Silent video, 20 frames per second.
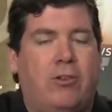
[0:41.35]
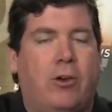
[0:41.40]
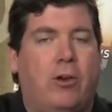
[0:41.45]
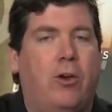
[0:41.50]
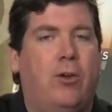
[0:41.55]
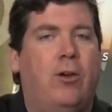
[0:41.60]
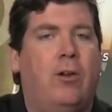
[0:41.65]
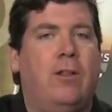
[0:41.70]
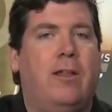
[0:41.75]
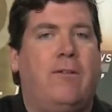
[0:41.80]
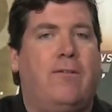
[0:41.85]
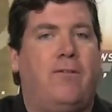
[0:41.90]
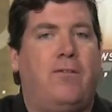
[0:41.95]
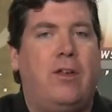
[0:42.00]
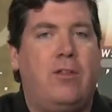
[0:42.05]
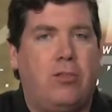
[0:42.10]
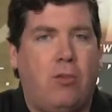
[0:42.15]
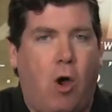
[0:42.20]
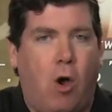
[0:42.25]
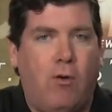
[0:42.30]
They're currently
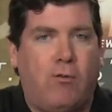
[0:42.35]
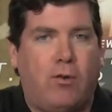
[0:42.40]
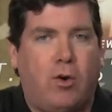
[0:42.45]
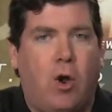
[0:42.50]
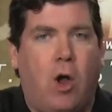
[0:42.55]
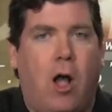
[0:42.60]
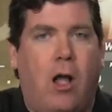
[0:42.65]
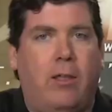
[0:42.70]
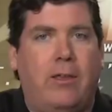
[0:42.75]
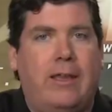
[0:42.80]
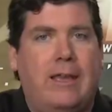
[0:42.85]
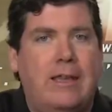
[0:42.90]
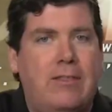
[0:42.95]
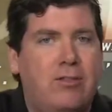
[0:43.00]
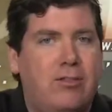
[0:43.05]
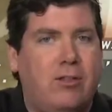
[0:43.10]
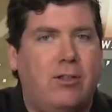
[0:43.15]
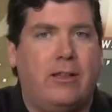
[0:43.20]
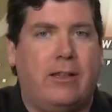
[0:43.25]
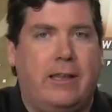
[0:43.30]
5th overall
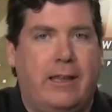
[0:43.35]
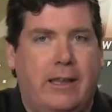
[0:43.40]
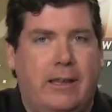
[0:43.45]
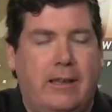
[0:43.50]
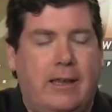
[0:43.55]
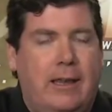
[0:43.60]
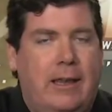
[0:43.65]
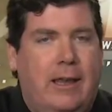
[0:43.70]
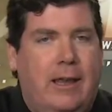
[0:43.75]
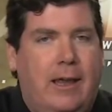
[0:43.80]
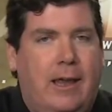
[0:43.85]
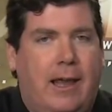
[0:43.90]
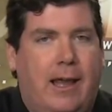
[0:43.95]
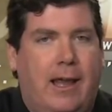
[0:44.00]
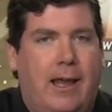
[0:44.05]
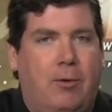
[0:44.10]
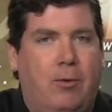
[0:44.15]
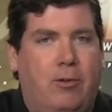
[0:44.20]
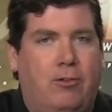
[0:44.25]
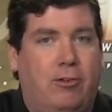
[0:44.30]
in the league,
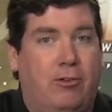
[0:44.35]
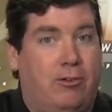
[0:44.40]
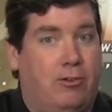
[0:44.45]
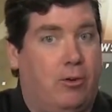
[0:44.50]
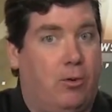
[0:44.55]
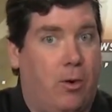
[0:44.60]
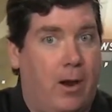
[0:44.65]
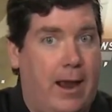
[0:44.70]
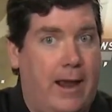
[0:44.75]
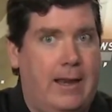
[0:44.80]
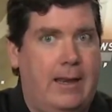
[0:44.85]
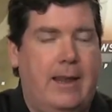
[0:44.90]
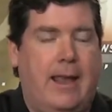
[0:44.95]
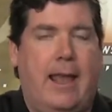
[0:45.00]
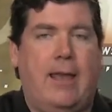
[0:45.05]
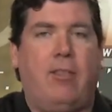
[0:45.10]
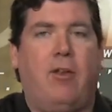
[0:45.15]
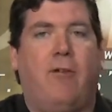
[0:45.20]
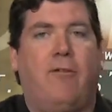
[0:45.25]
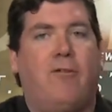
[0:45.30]
which is great,
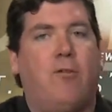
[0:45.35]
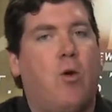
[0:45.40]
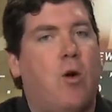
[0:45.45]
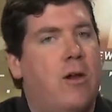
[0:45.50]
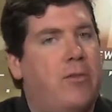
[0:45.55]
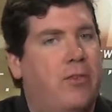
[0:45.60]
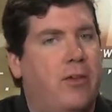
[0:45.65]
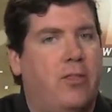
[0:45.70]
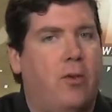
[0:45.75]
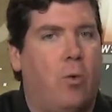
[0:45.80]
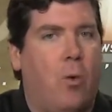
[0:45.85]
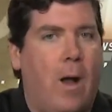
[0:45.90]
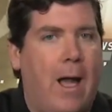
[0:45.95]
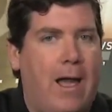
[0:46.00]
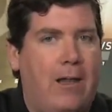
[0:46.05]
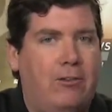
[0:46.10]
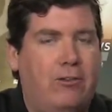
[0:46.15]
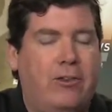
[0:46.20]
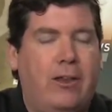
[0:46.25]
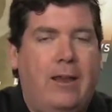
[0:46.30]
and they're 4th in the
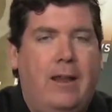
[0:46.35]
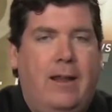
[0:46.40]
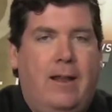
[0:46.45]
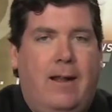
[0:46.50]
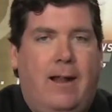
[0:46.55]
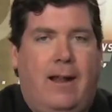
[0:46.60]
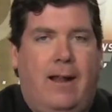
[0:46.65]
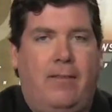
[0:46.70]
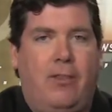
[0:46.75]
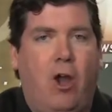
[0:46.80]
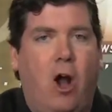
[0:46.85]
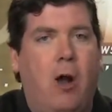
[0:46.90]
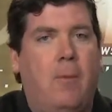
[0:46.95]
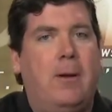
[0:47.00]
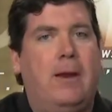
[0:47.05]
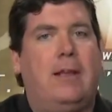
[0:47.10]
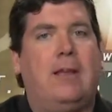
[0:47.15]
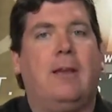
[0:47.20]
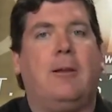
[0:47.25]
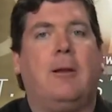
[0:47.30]
West.
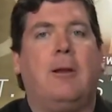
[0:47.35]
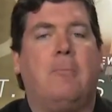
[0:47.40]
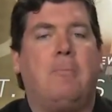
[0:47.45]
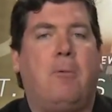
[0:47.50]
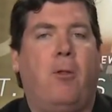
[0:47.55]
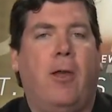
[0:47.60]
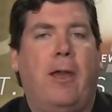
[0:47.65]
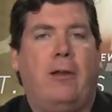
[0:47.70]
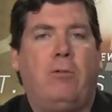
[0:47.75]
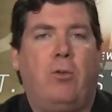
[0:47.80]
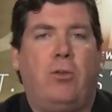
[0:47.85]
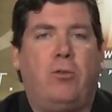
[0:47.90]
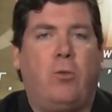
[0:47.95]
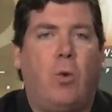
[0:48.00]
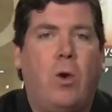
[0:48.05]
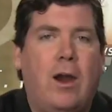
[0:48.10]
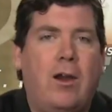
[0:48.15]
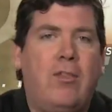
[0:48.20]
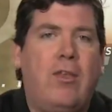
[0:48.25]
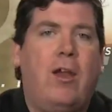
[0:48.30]
Nobody can complain with
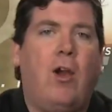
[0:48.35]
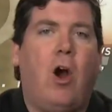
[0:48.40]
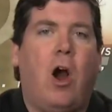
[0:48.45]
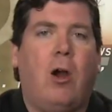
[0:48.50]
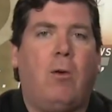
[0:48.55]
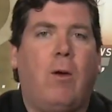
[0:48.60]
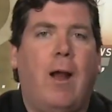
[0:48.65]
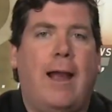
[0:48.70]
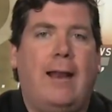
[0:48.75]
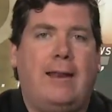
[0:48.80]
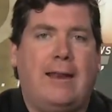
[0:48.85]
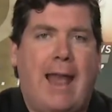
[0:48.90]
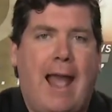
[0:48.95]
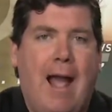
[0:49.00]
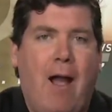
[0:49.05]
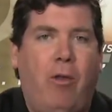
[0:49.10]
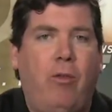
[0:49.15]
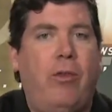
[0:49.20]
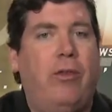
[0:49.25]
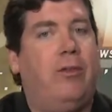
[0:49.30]
where they are right
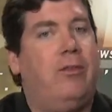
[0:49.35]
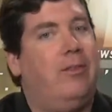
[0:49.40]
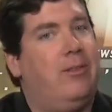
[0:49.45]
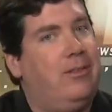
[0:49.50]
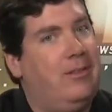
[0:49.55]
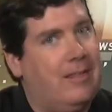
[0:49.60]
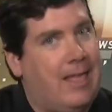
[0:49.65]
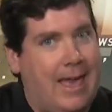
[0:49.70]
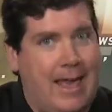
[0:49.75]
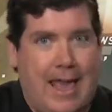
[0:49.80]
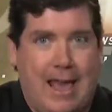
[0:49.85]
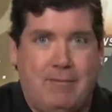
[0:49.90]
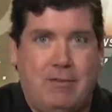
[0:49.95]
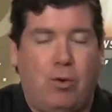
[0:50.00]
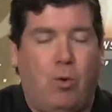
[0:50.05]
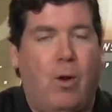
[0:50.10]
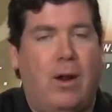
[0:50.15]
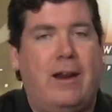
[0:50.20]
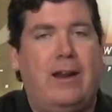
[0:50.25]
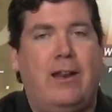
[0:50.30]
now. They
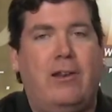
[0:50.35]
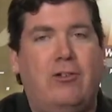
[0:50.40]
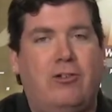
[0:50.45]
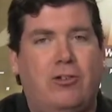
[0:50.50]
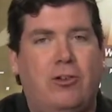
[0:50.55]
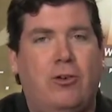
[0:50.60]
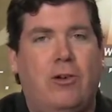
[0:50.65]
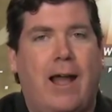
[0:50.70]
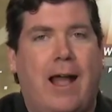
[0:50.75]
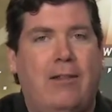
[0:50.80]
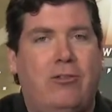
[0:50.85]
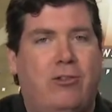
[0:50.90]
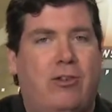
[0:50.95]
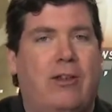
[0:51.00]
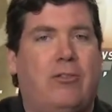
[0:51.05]
haven't won any shootouts.